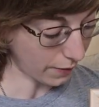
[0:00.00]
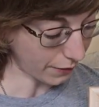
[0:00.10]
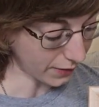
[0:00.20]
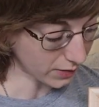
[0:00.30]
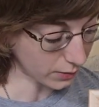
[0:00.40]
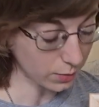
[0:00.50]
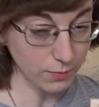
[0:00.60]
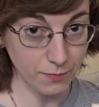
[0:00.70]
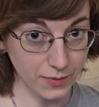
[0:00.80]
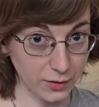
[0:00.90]
These
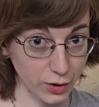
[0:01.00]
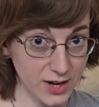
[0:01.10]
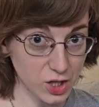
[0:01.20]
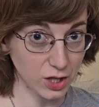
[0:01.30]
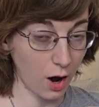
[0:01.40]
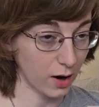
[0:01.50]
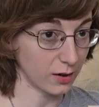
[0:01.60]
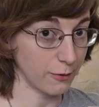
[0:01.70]
are each an octave,